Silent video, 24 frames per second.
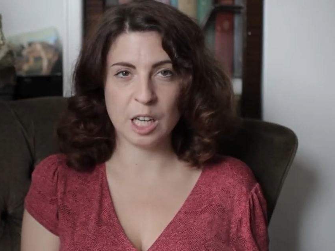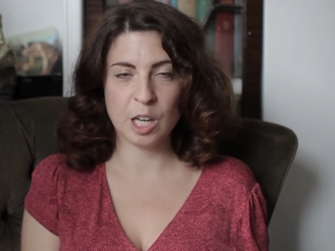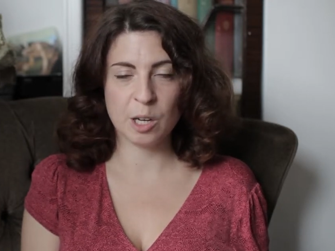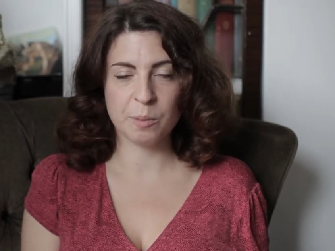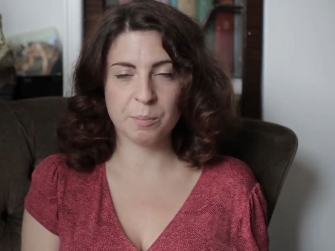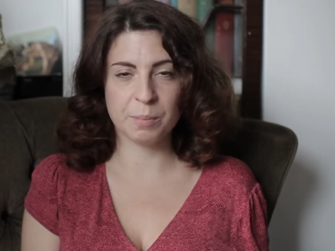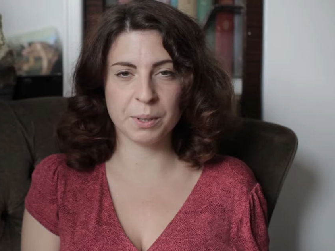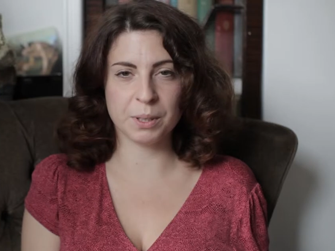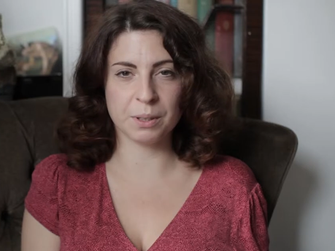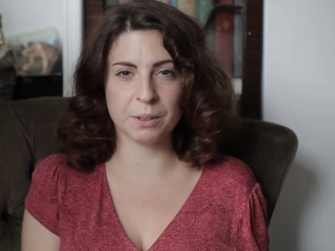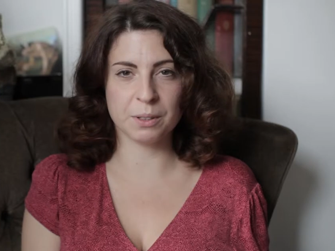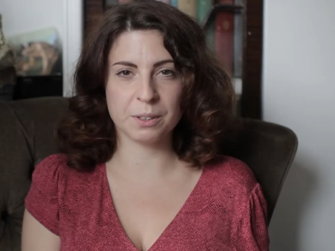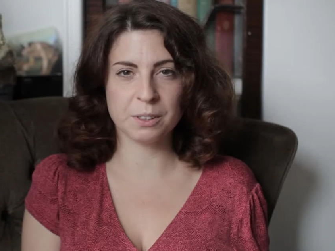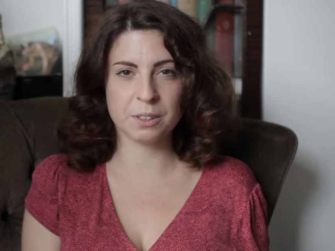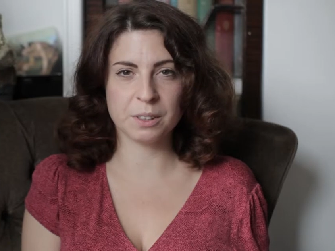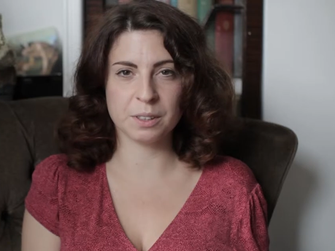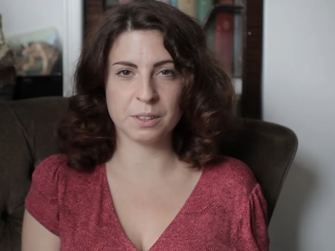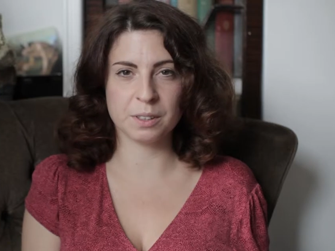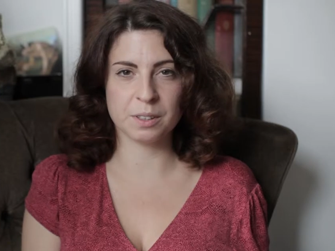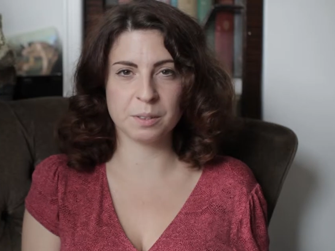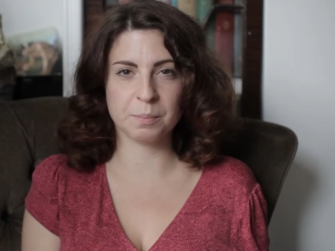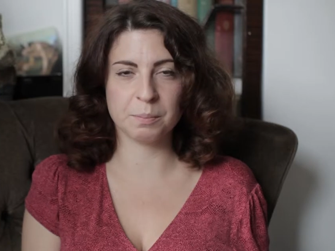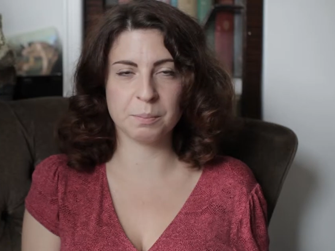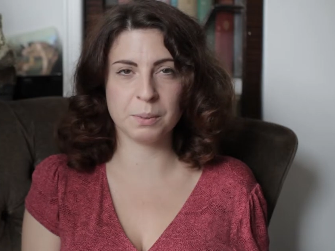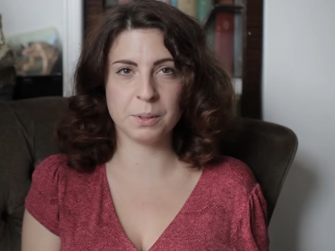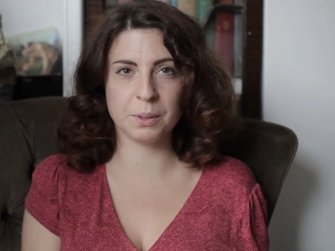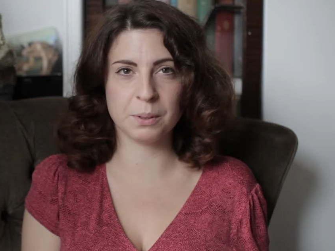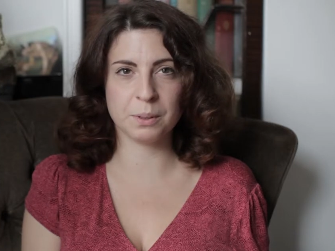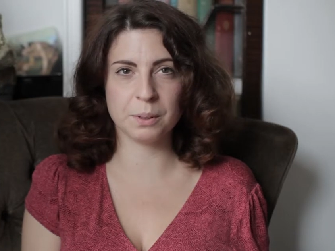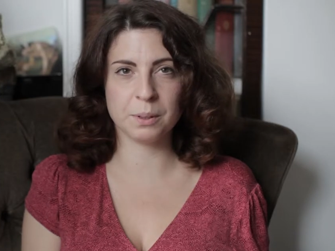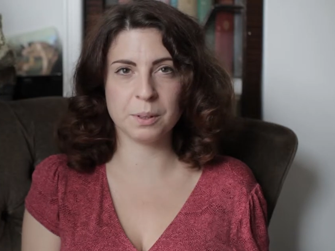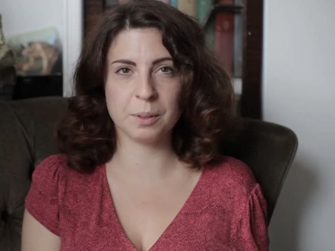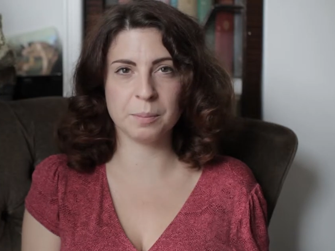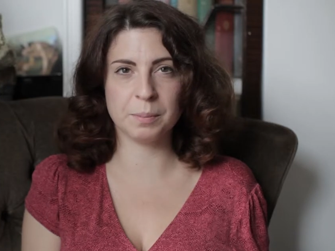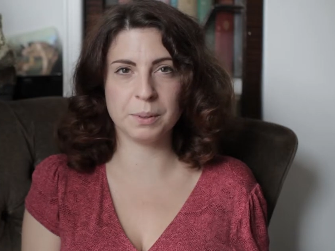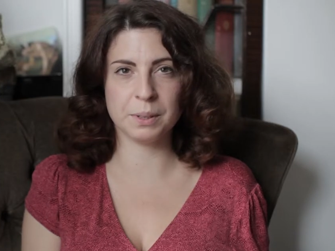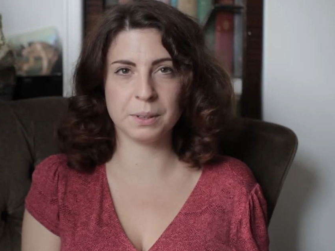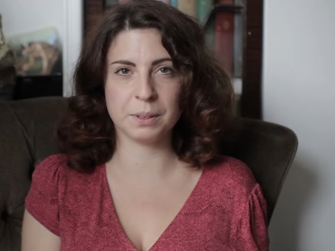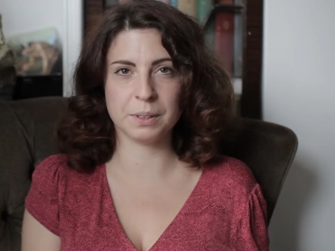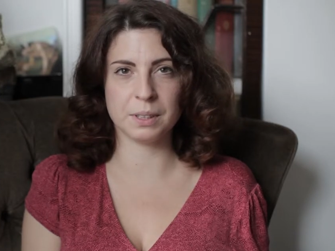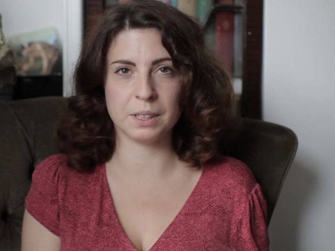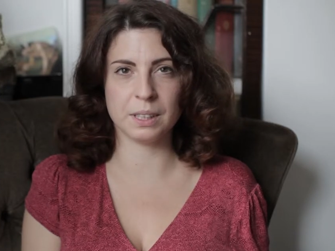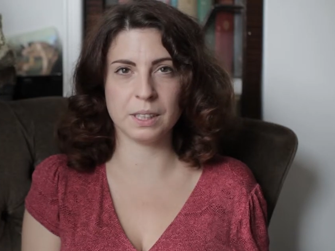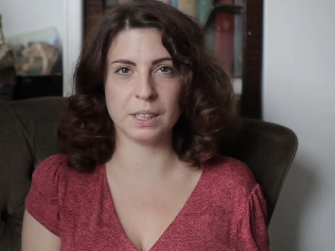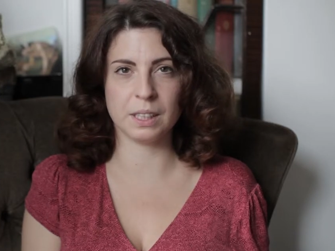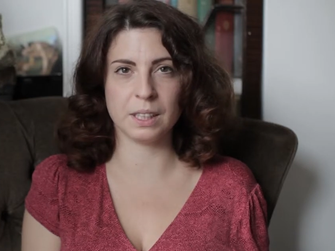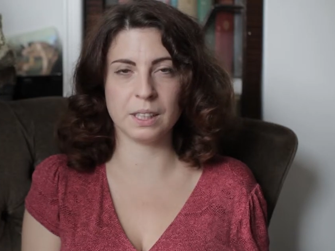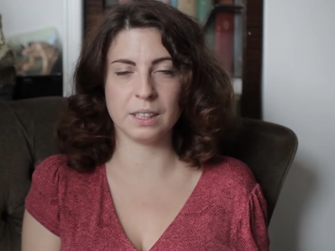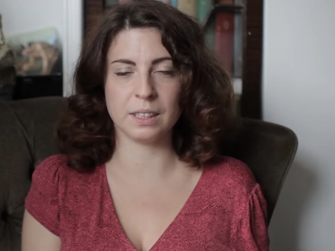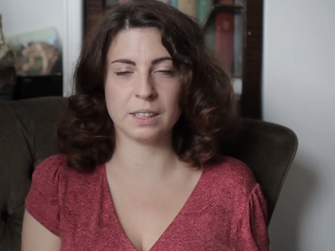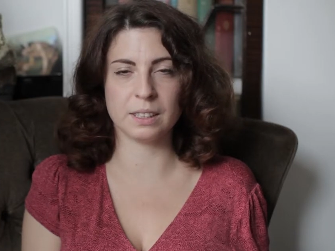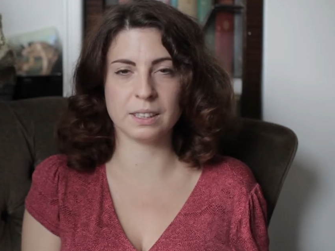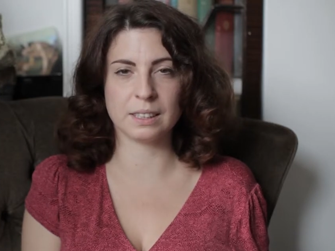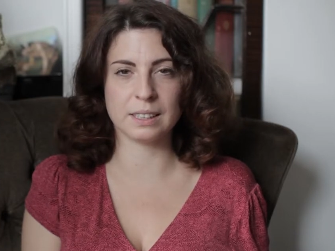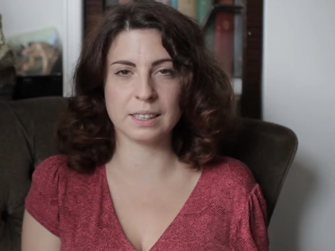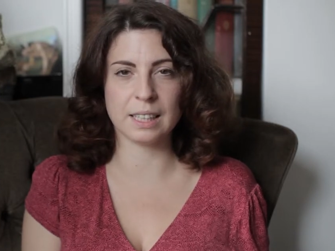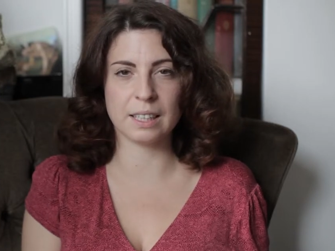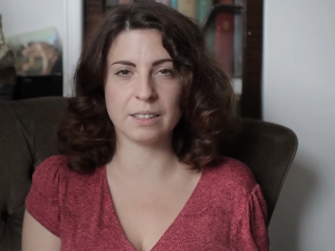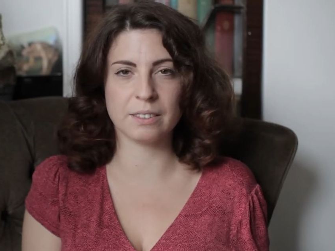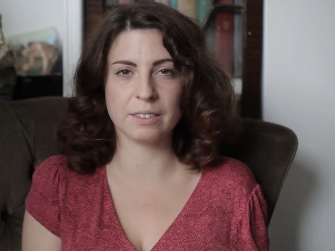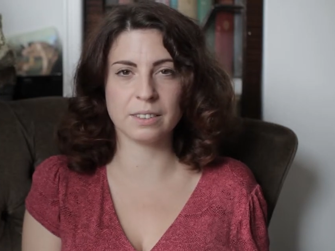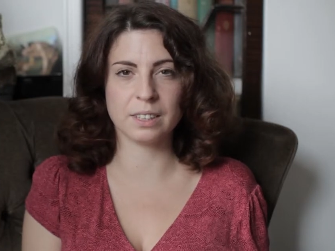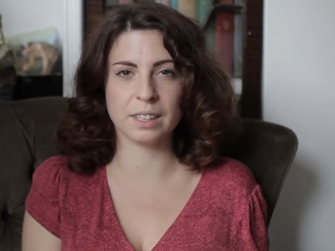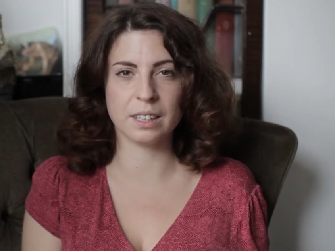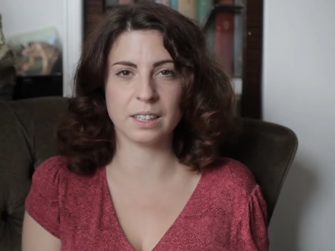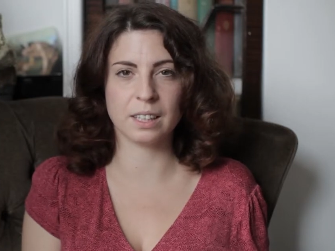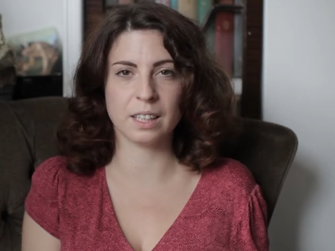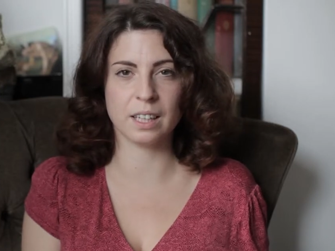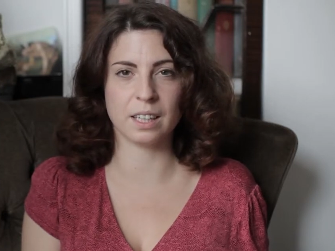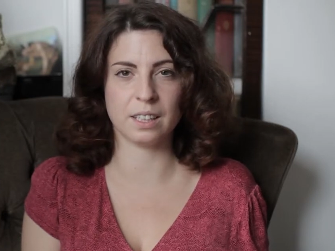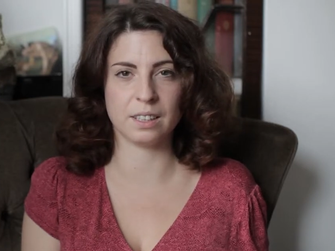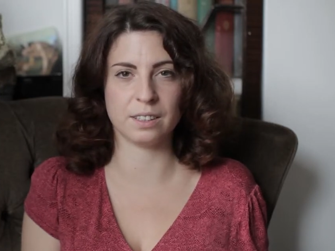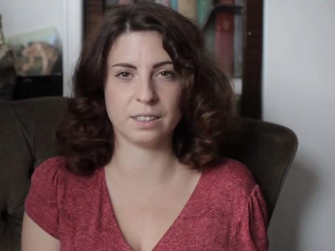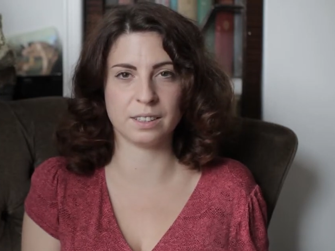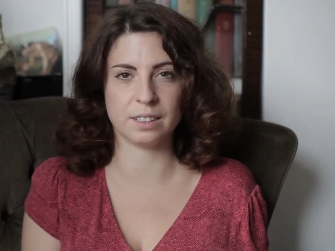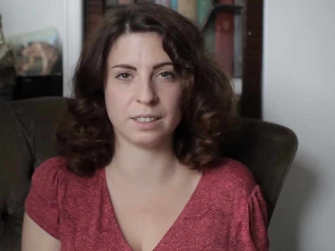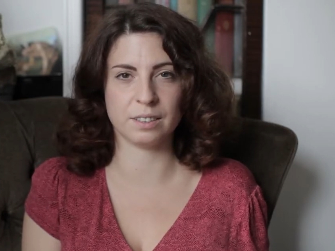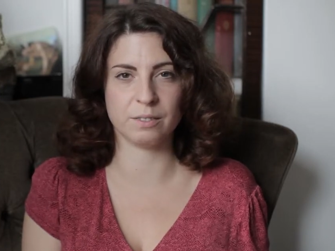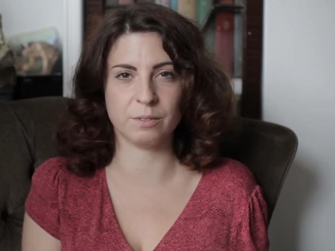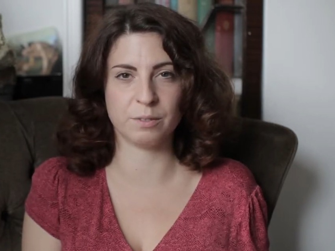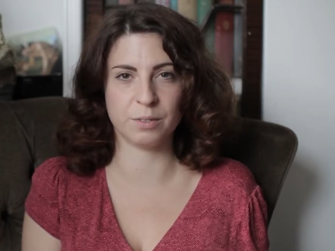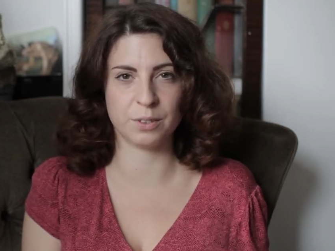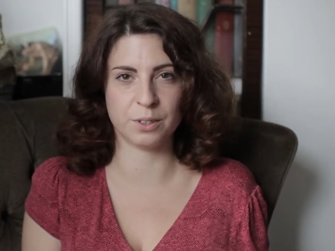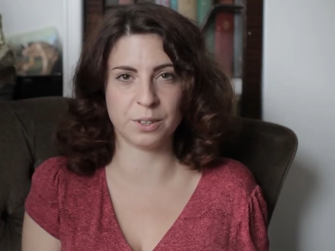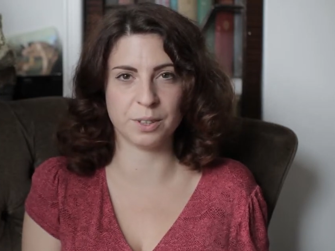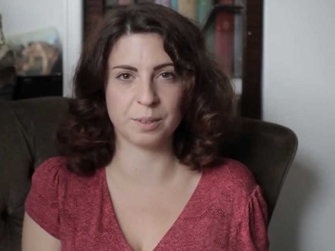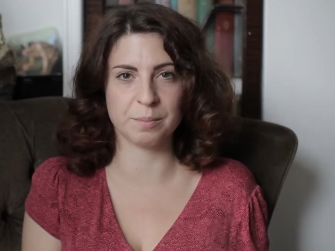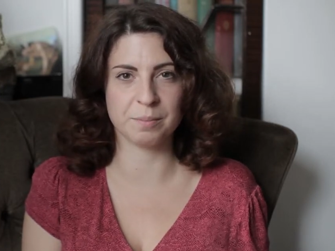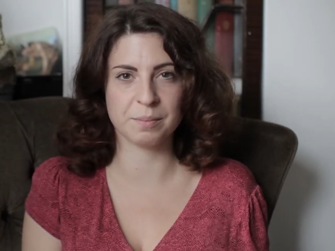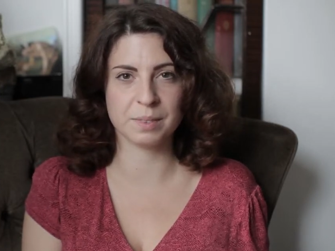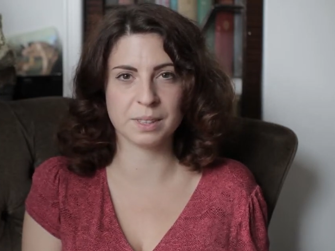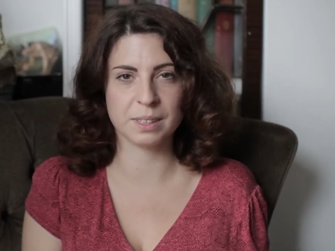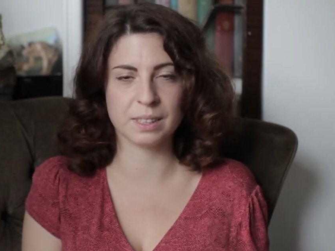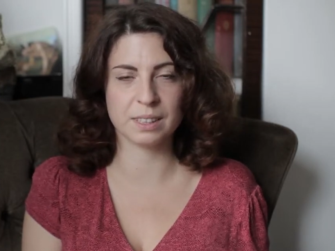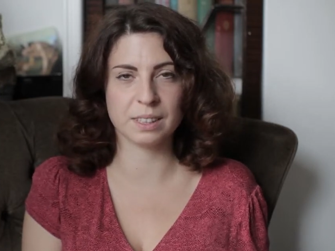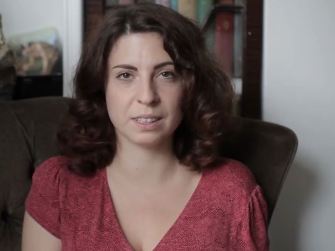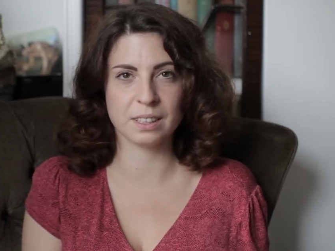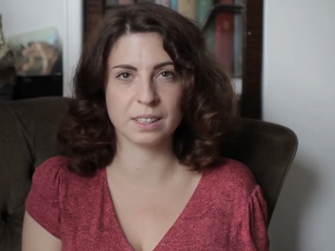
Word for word: but also its pure beauty and astounding colours and forms.